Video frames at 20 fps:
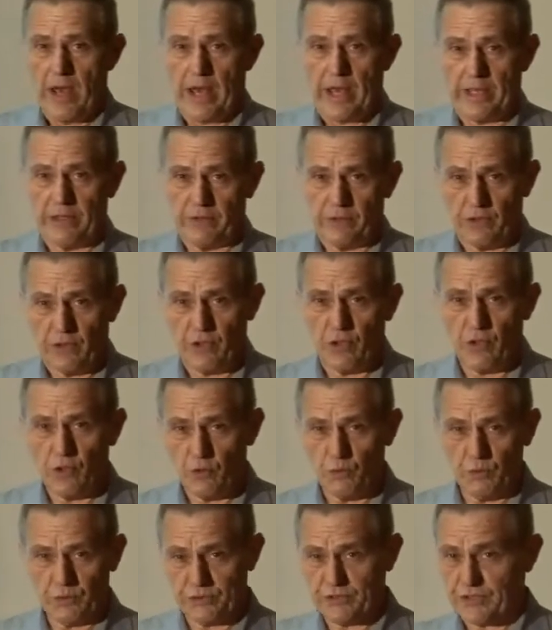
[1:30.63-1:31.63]
And
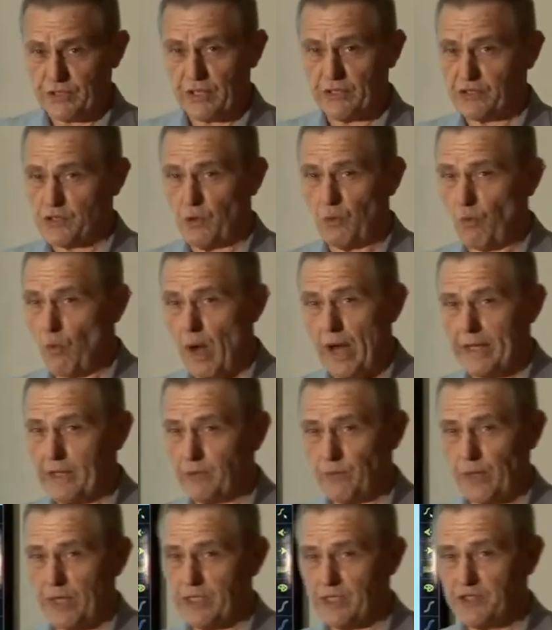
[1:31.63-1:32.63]
we'll discuss a
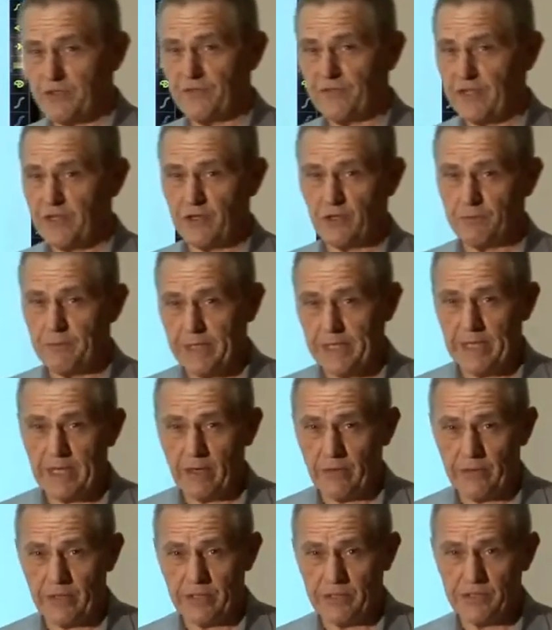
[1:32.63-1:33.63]
wide range of the
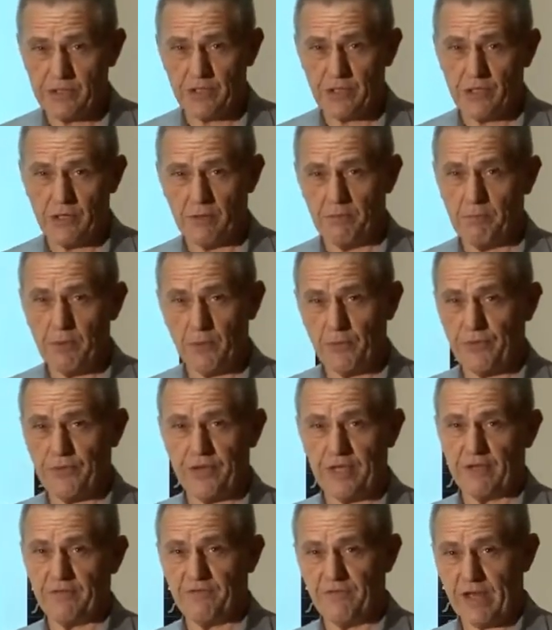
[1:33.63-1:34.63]
intermediaries, both
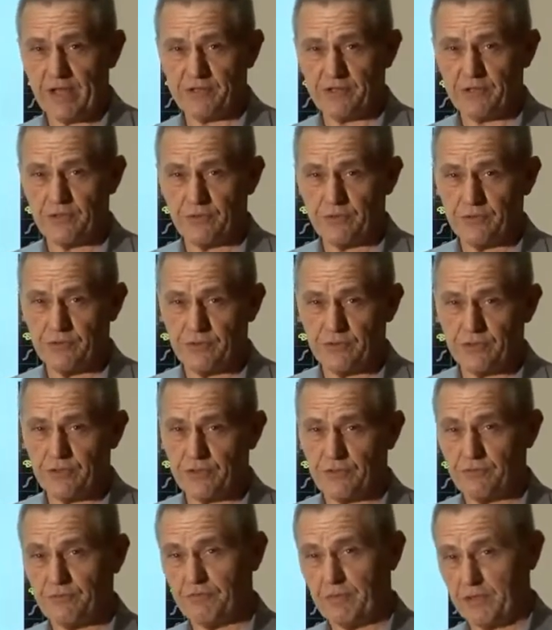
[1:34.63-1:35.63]
the
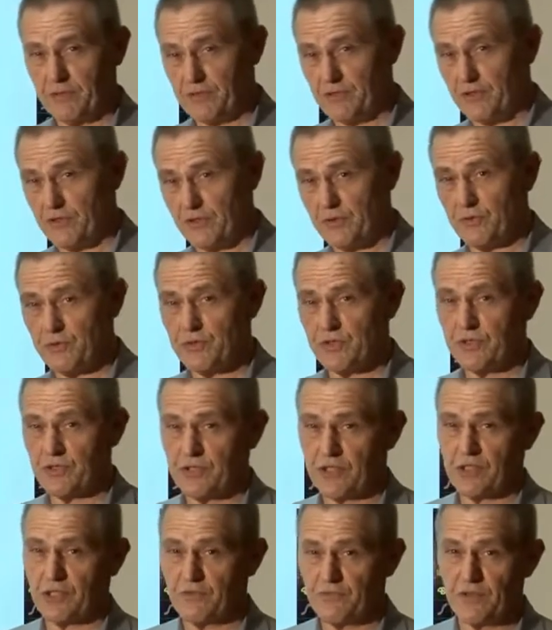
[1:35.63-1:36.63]
investors,
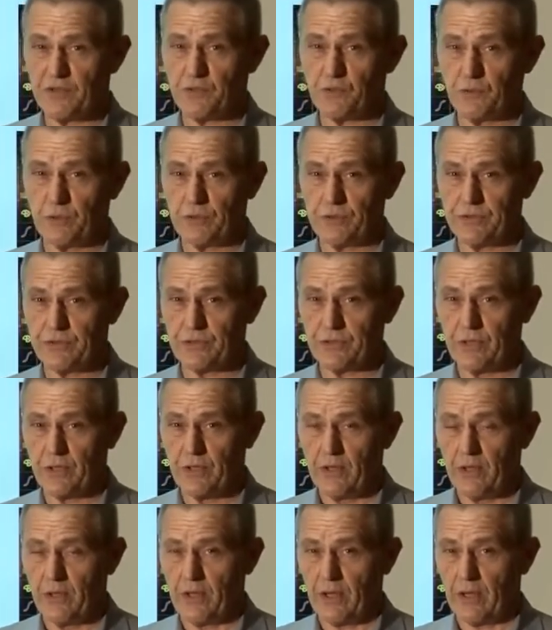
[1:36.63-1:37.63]
institutions and individuals,
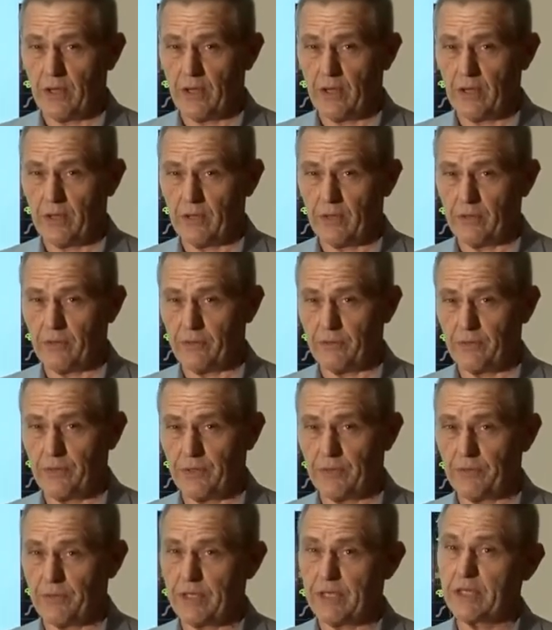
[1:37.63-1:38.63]

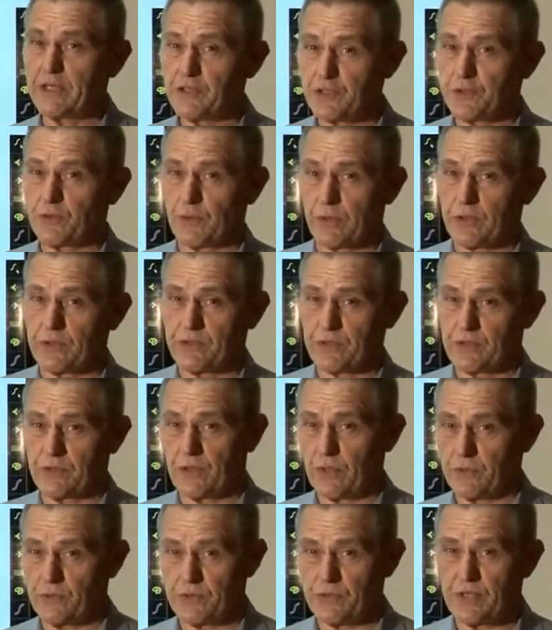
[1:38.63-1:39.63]
the issuers,
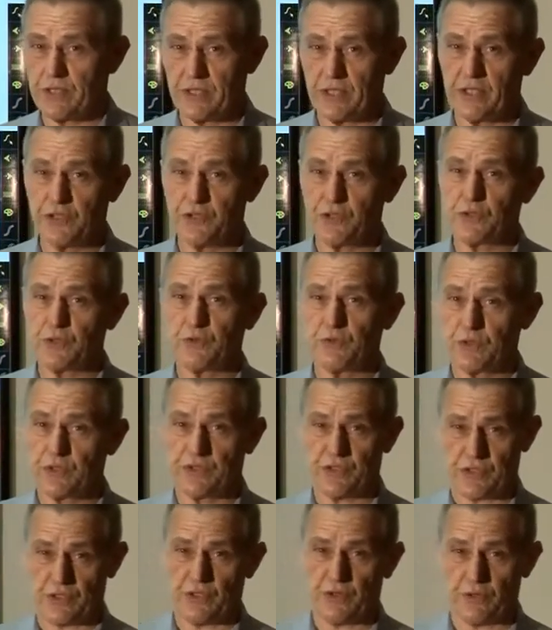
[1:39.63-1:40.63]
those that issue the
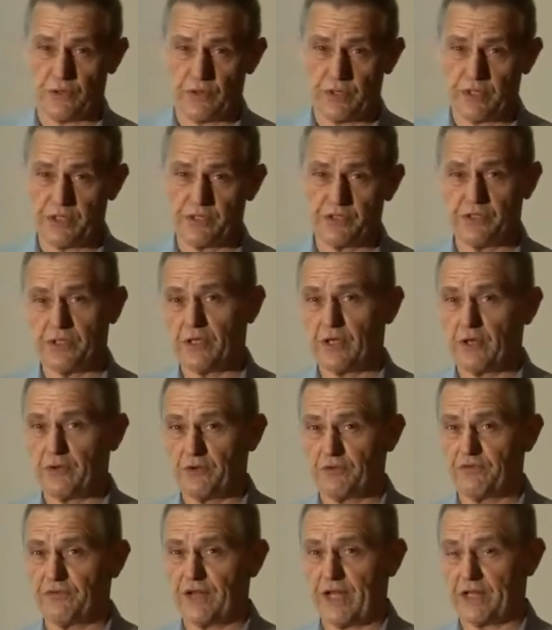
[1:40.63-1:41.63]
securities and
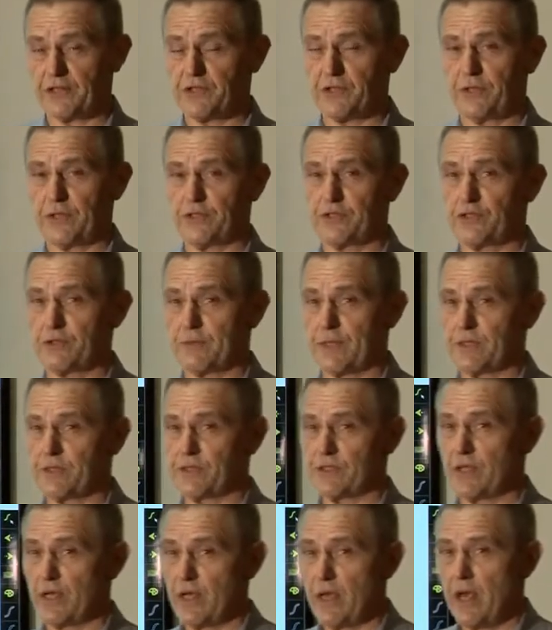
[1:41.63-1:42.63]
other financial
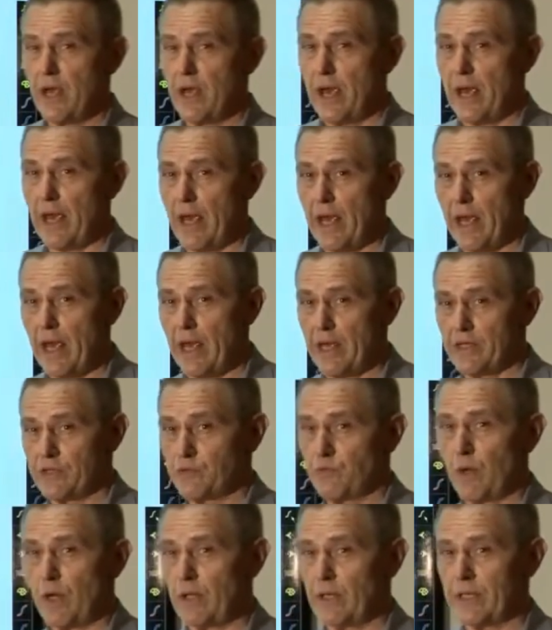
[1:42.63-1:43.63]
instruments, as
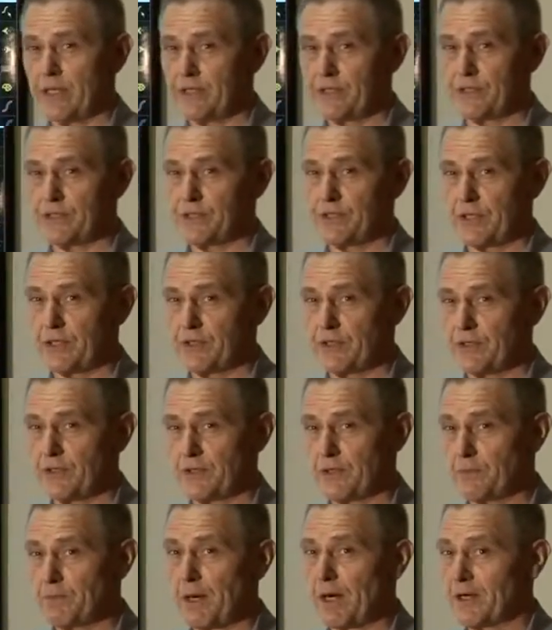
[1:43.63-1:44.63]
well as
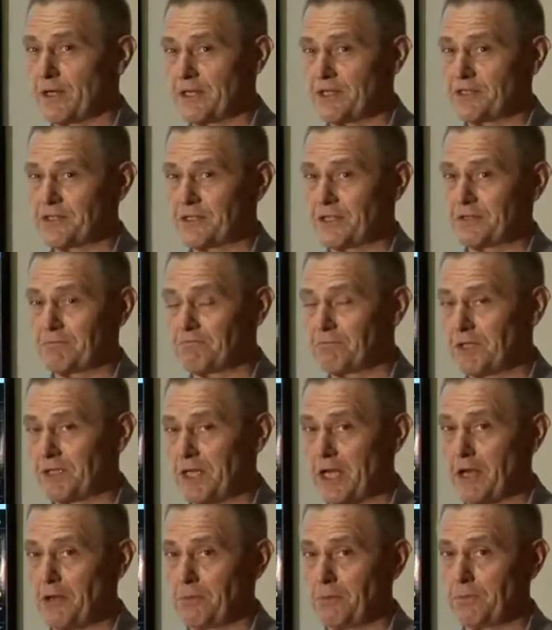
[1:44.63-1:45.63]
the parties that
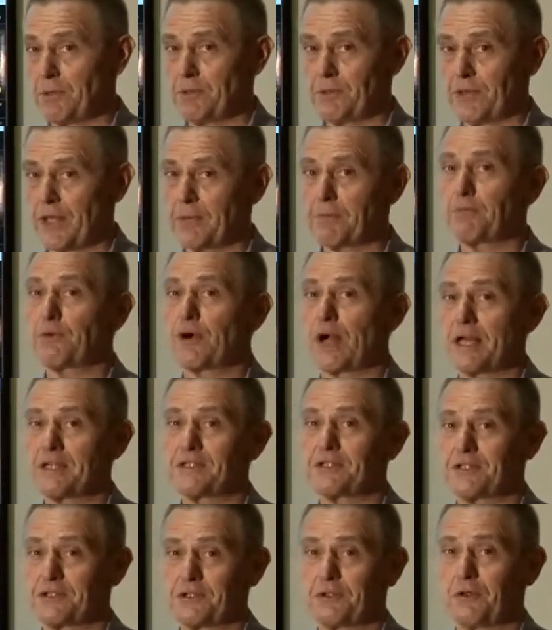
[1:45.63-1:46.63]
help that
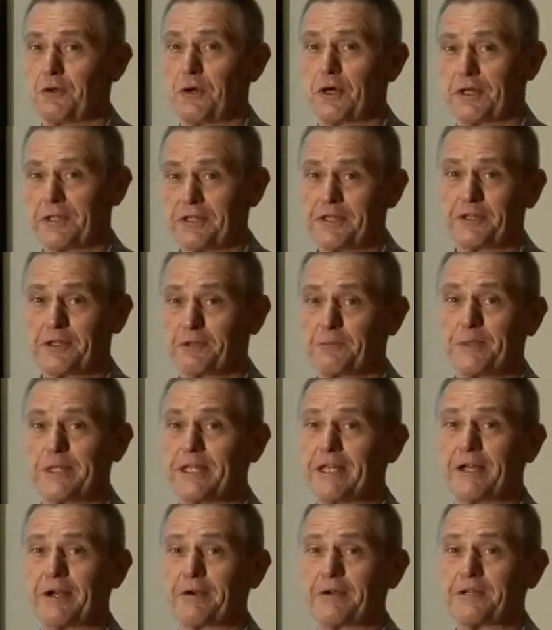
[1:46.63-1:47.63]
process along, the
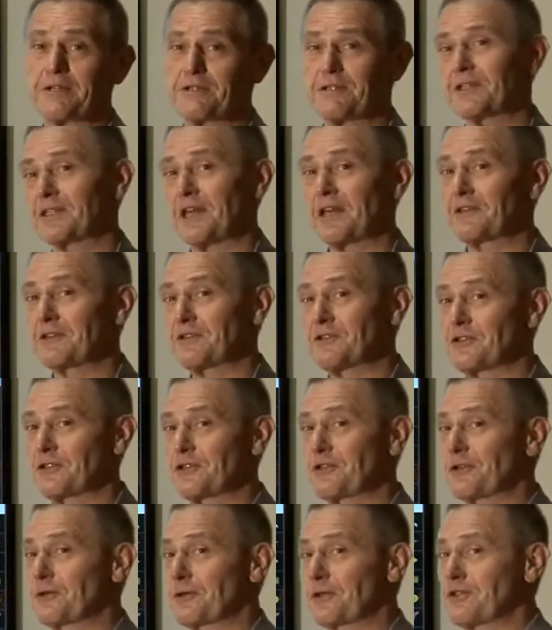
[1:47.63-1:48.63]
intermediaries that get the
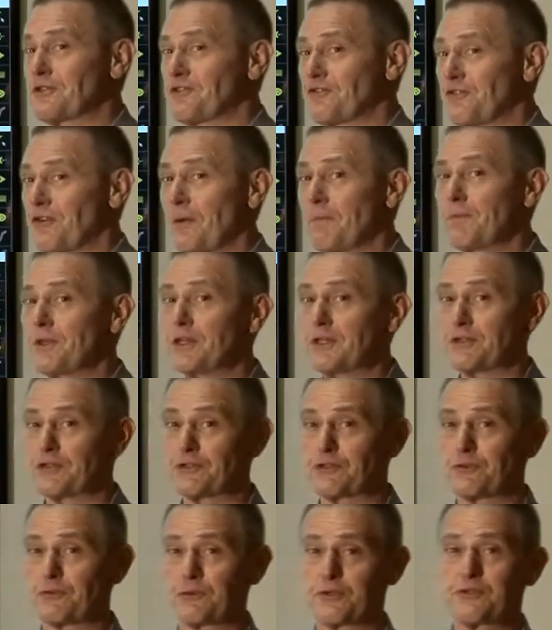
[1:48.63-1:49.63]
securities from the
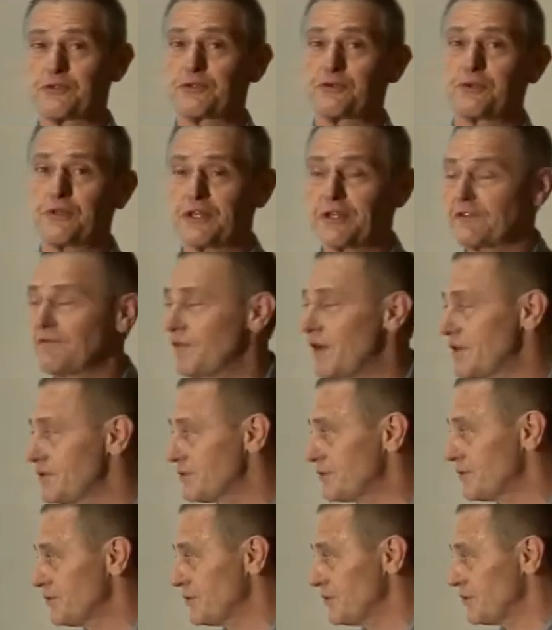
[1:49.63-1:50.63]
issuers to the
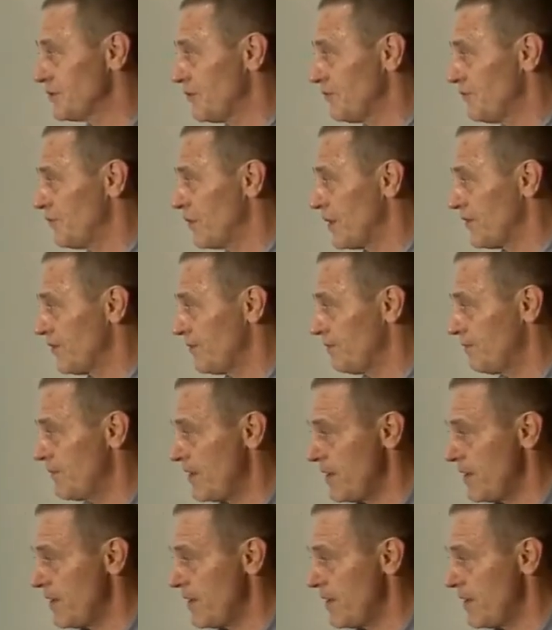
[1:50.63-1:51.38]
investors and so forth.